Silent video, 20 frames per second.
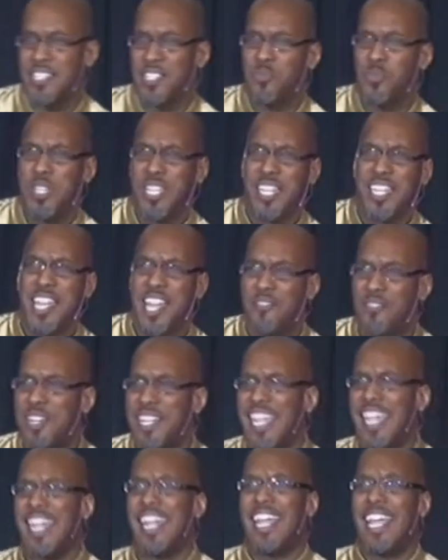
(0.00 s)
And we could never
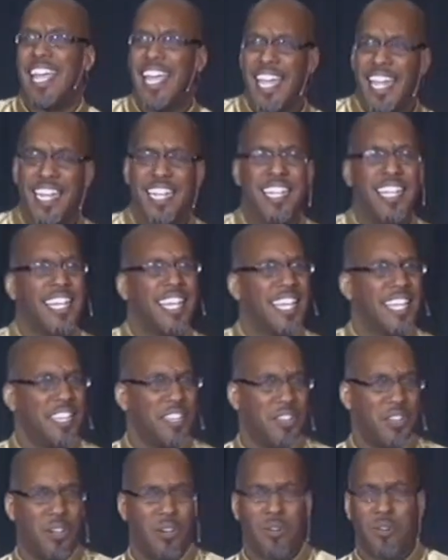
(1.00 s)
get ahead, you
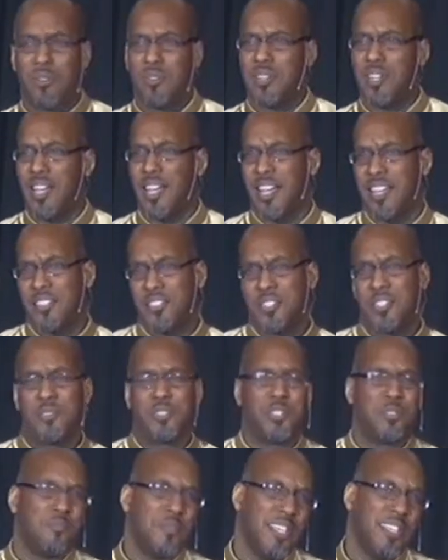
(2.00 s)
know, uh, to,
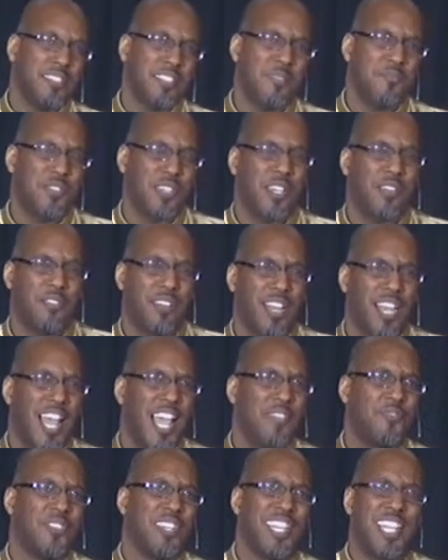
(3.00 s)
to make something of our
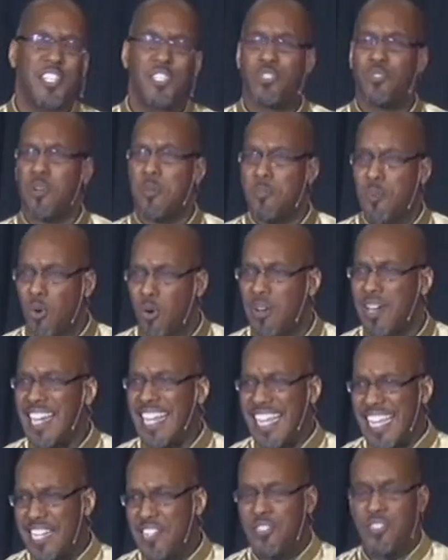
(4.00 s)
life unless you were born
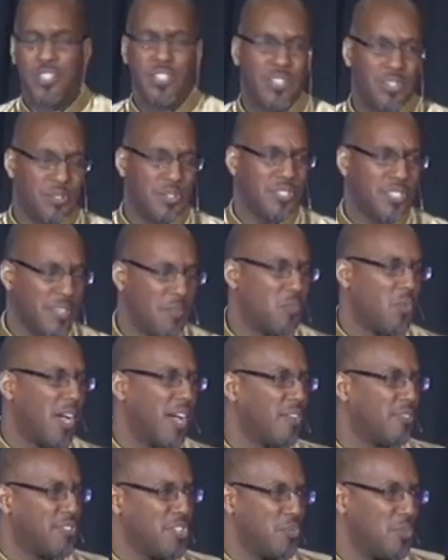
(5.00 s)
into some
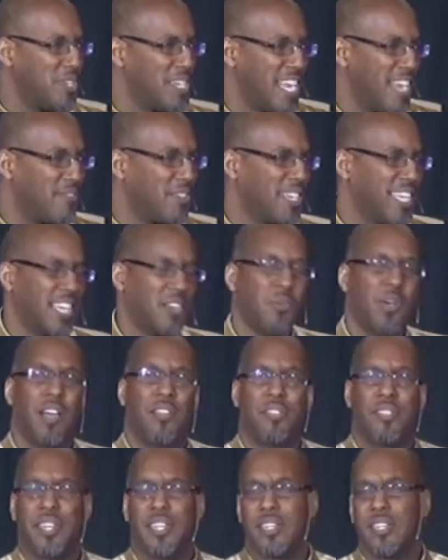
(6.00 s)
wealth. You would never get
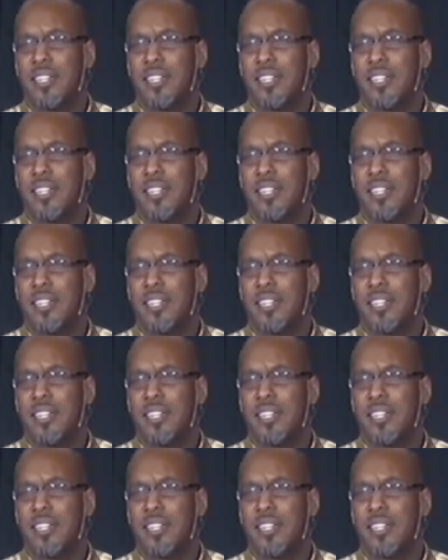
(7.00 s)
wealthy.